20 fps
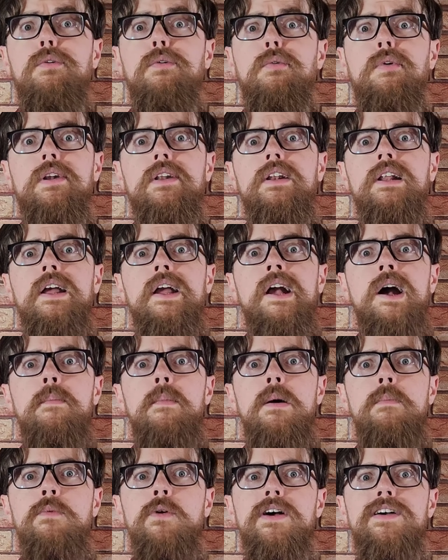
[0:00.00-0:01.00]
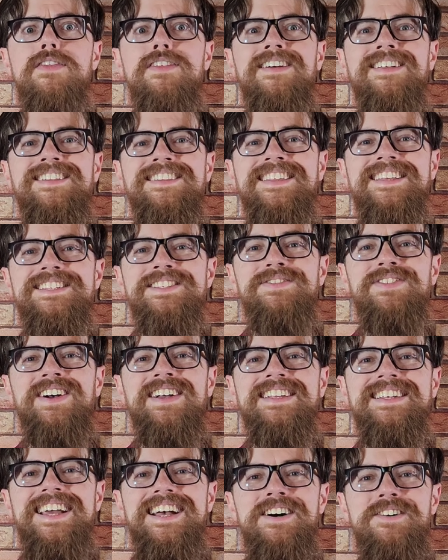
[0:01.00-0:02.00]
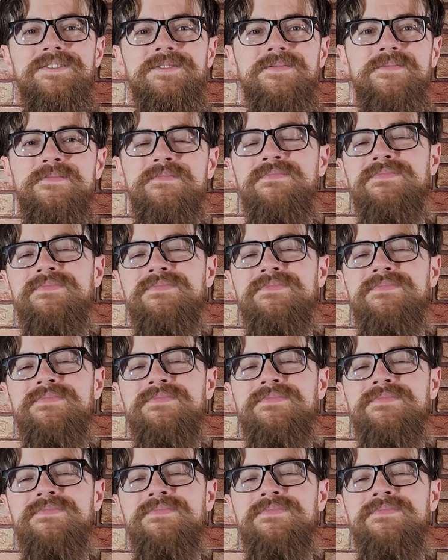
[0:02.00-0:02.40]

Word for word: What did I come up with? Let's find out.